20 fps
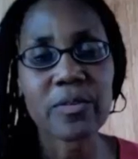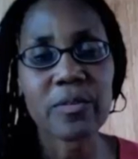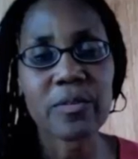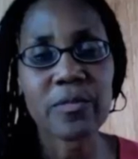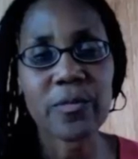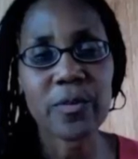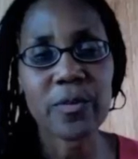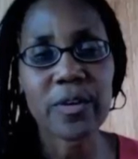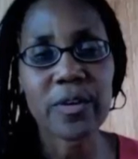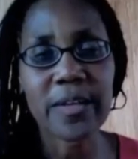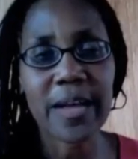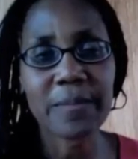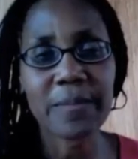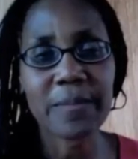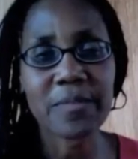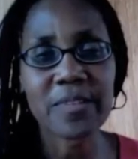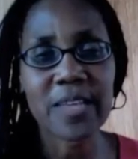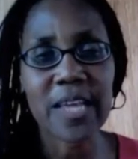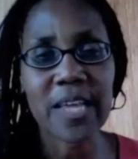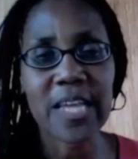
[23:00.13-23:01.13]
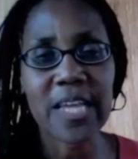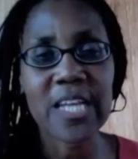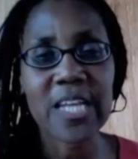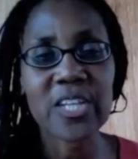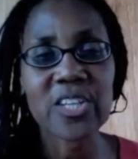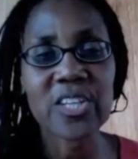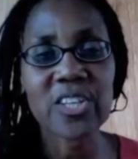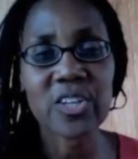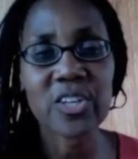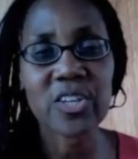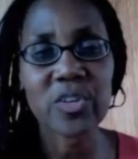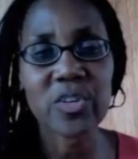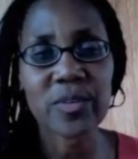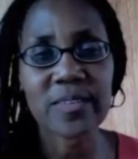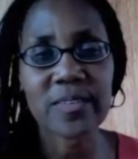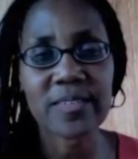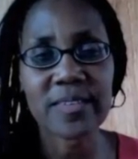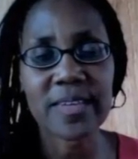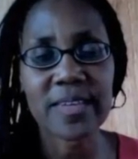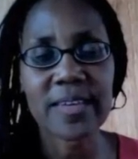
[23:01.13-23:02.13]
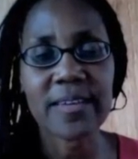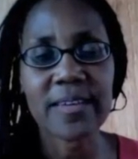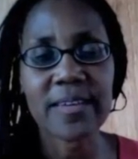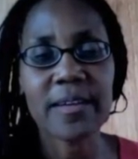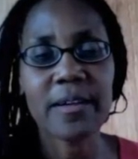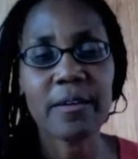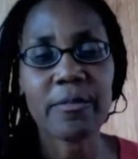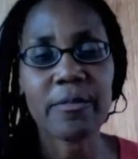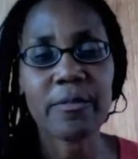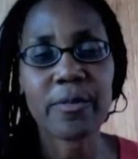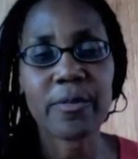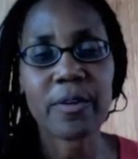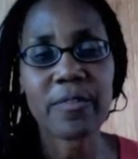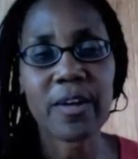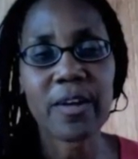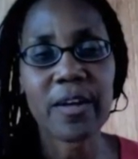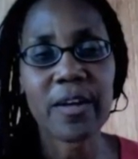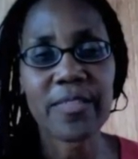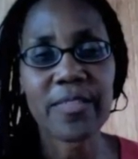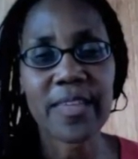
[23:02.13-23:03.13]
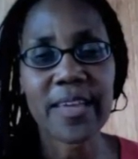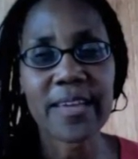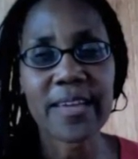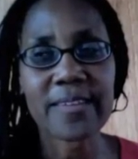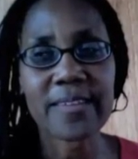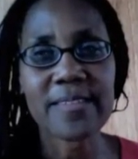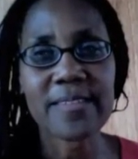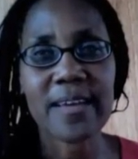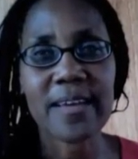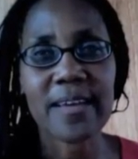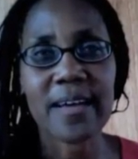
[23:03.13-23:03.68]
4 times a day continuously for, of all things,